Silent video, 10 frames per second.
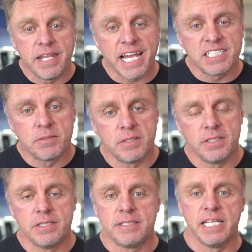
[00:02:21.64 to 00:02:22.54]
next
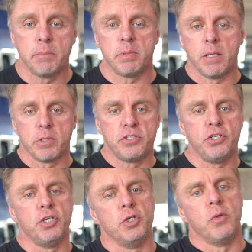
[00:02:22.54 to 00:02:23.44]
tip number
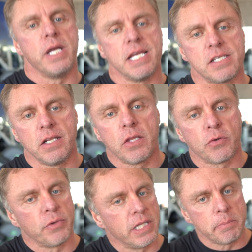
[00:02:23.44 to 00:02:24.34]
two is
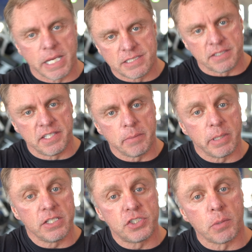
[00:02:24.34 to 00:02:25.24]
another really basic
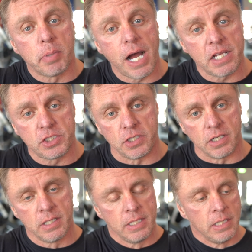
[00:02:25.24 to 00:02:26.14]
tip, and it's your
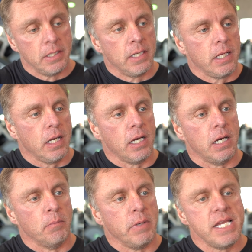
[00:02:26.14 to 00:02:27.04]
posture.
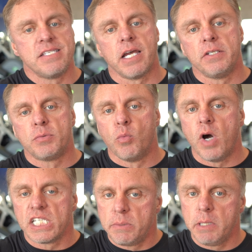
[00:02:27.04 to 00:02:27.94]
Um, is I
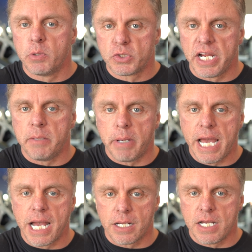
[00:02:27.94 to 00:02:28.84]
watch people train
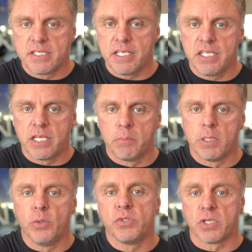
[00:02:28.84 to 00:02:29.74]
back, I see
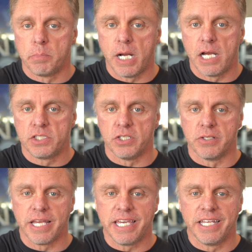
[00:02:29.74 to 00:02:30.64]
them lose their
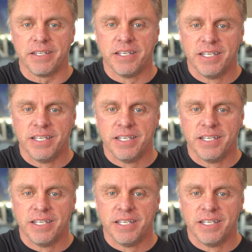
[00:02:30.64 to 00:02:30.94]
posture. They get